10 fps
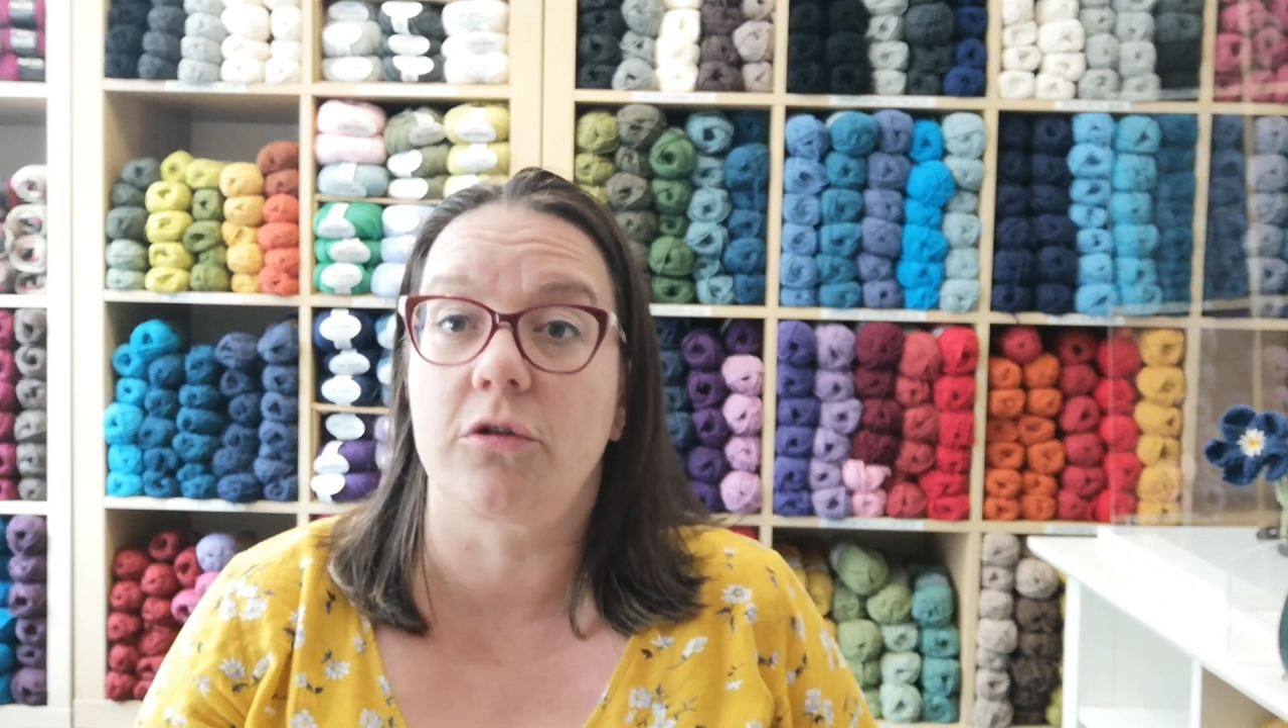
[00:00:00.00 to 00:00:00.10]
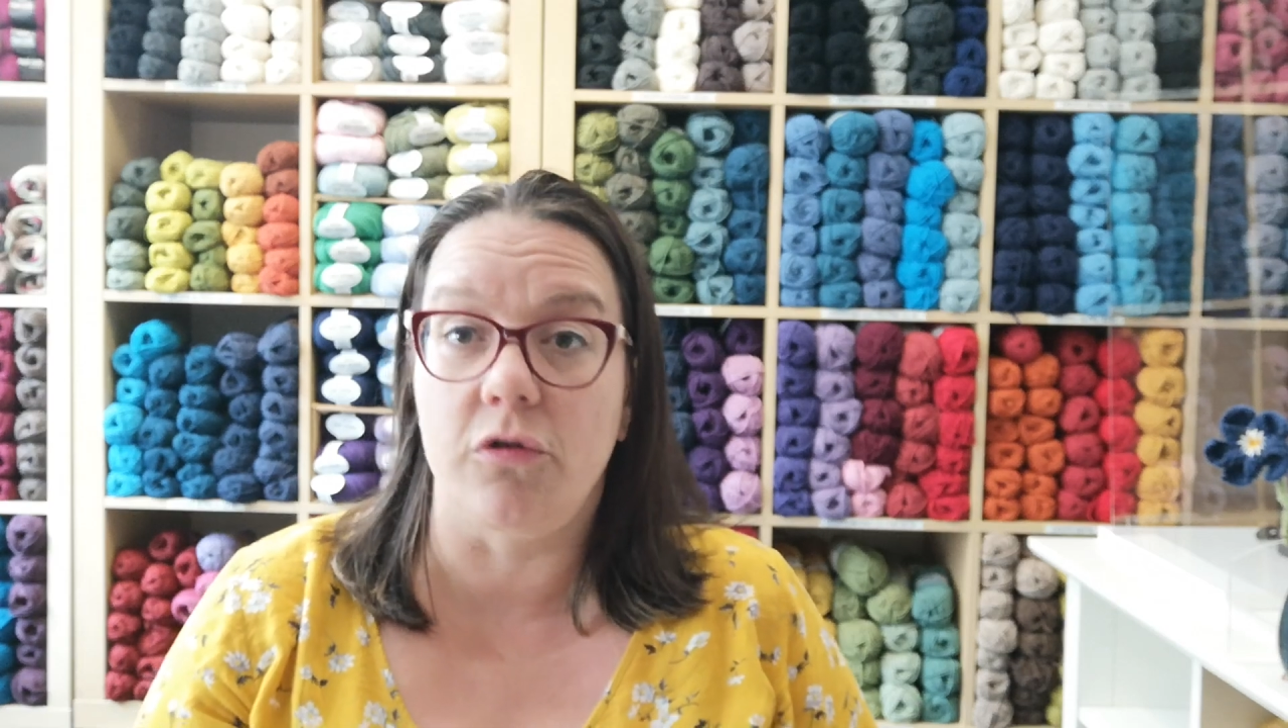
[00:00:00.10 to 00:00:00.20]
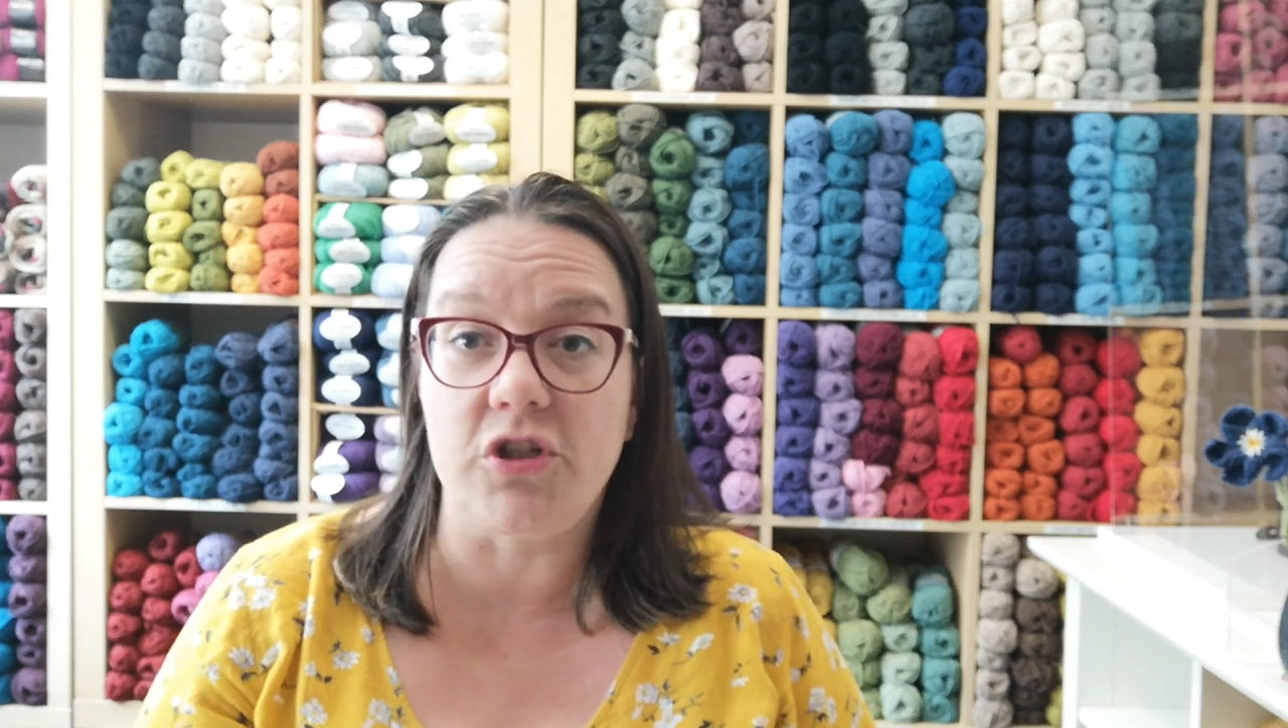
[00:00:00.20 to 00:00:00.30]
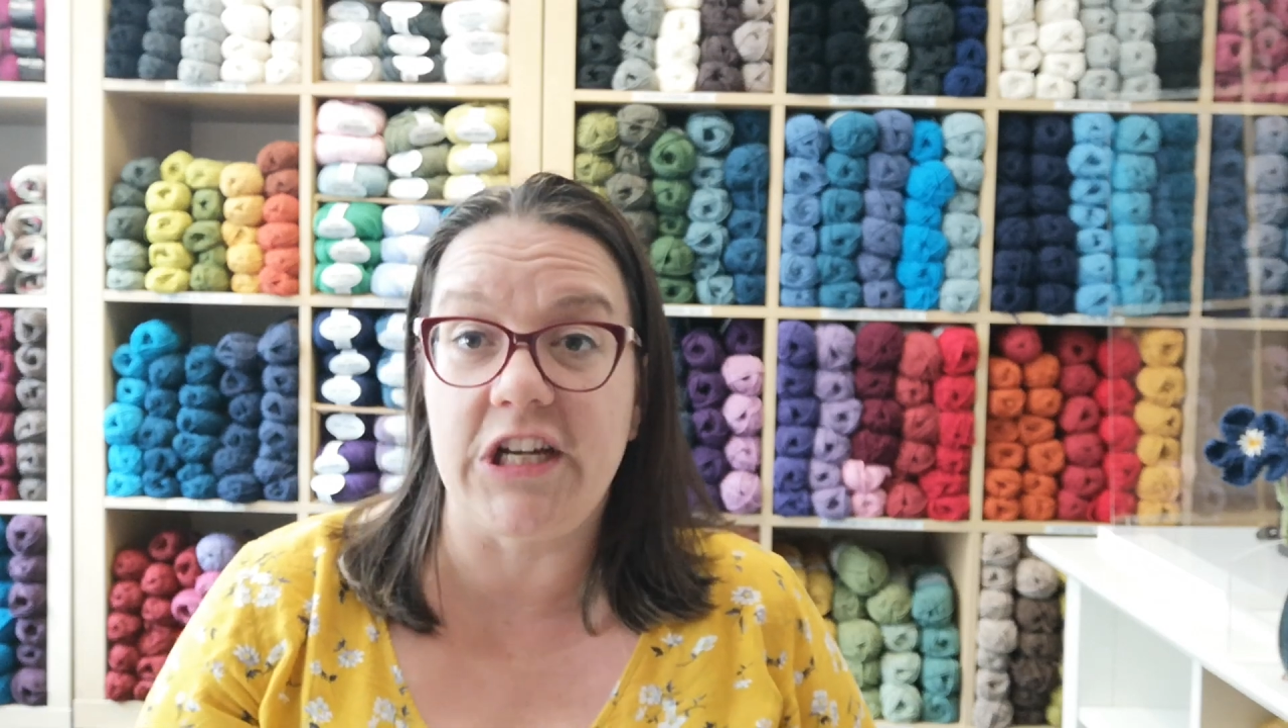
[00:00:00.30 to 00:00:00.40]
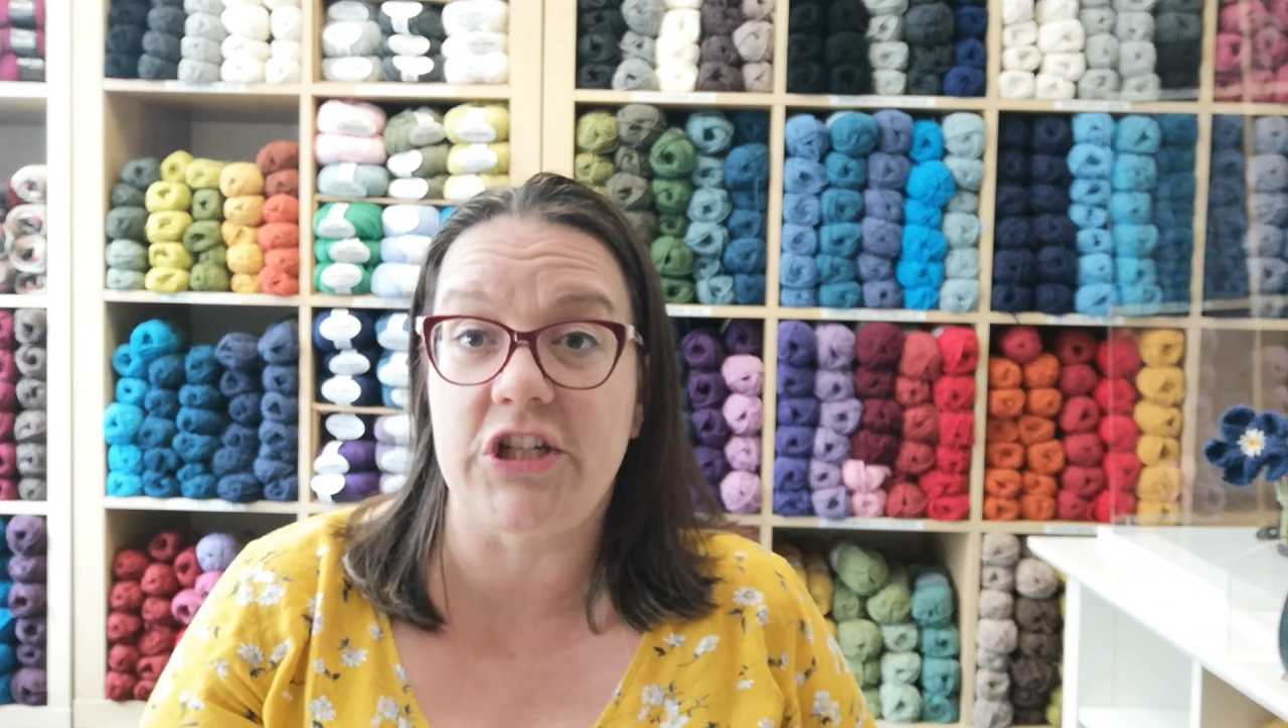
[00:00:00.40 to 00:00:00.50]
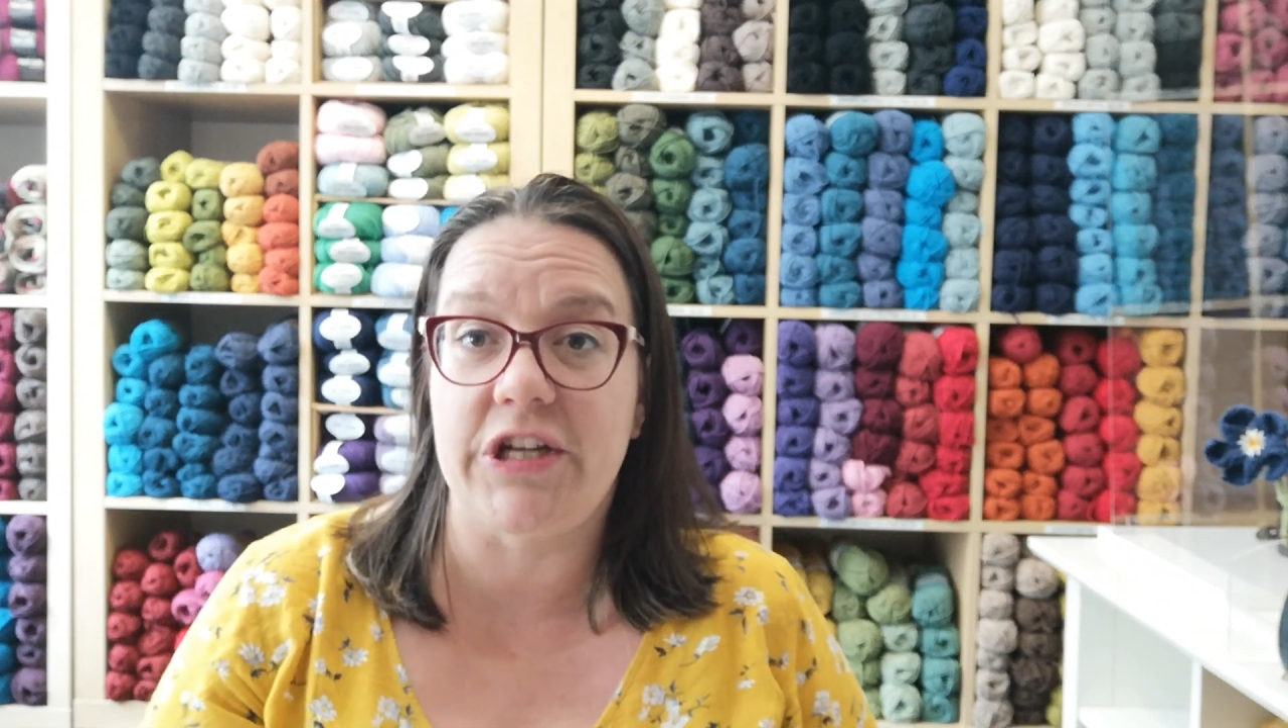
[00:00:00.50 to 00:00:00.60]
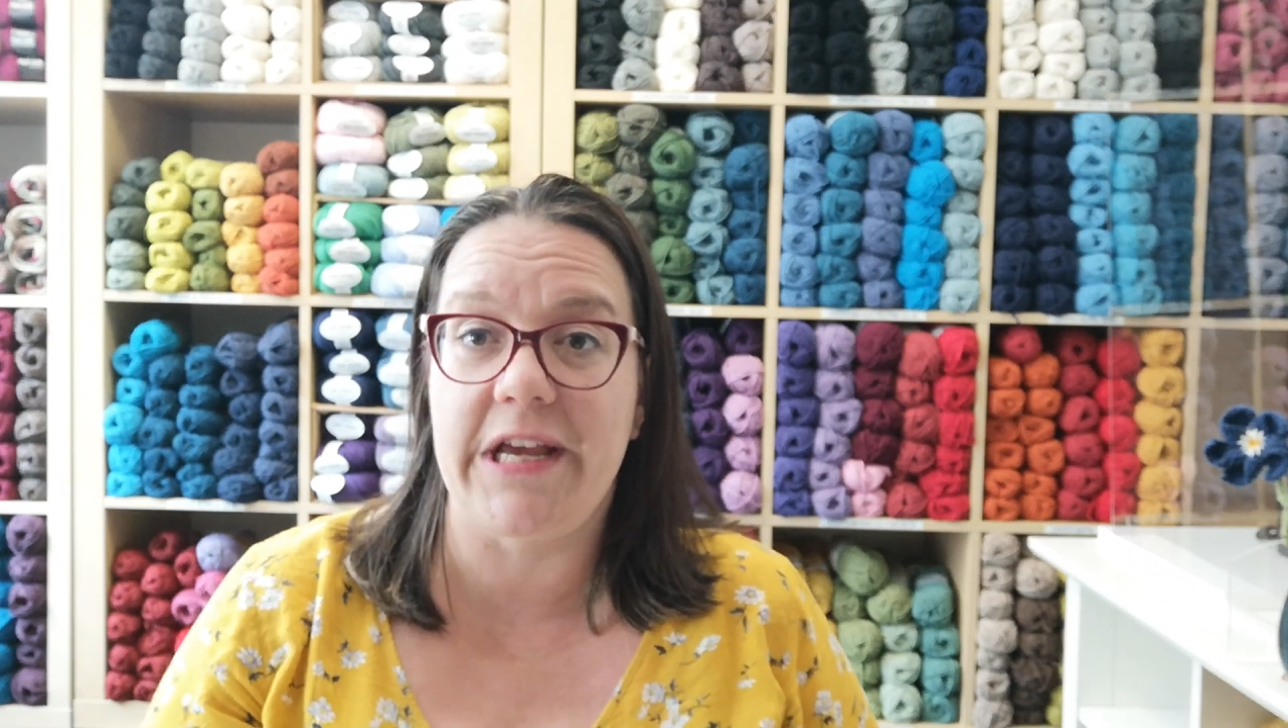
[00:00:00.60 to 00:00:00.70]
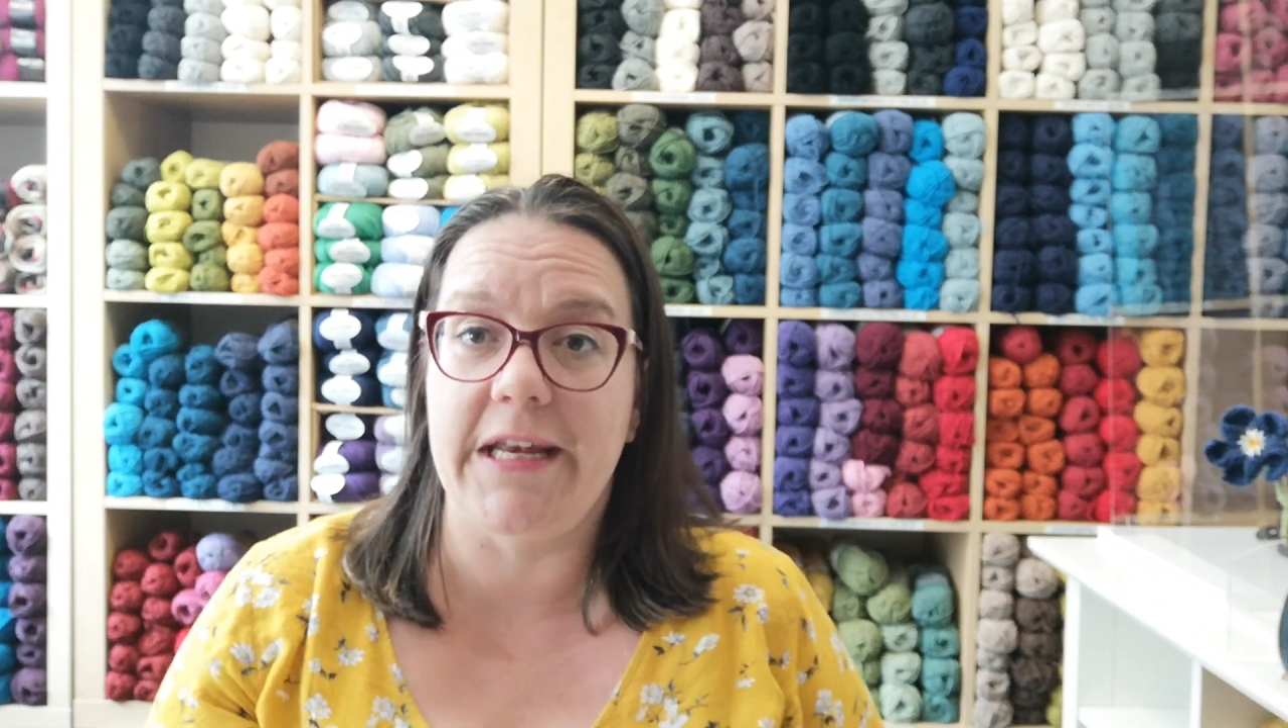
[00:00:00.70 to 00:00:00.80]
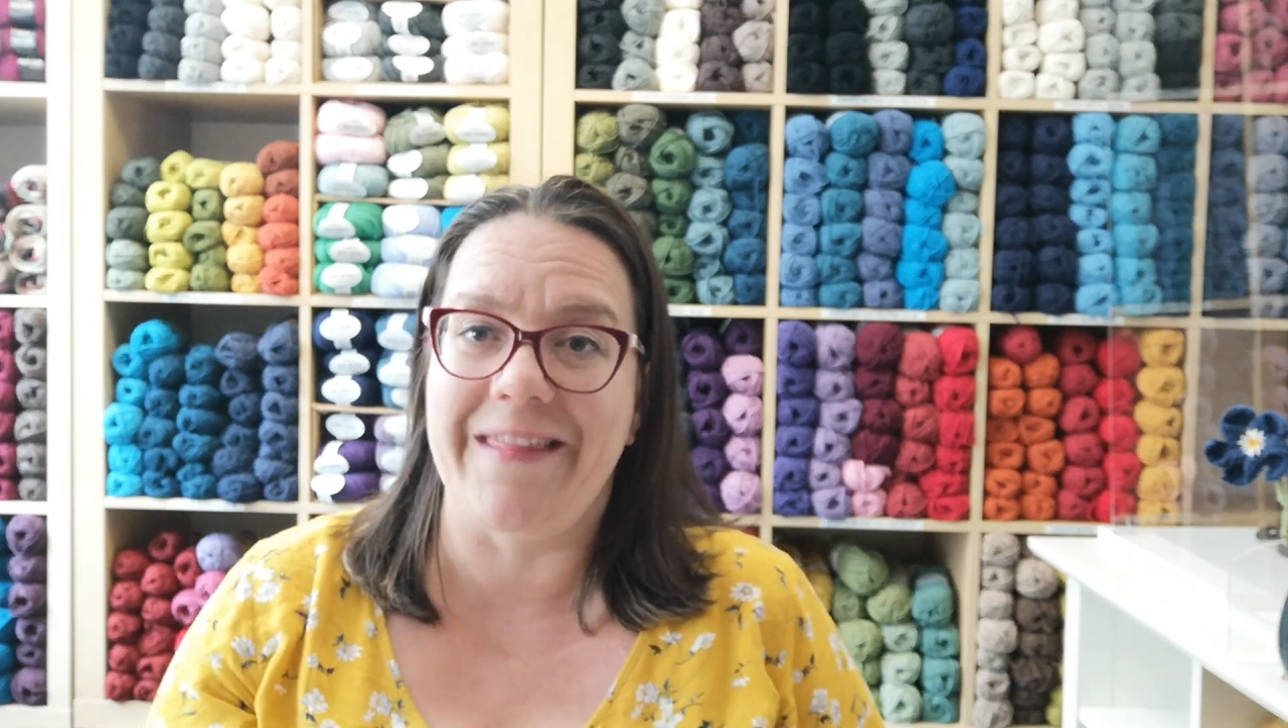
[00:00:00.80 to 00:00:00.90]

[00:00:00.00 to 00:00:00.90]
crochet chain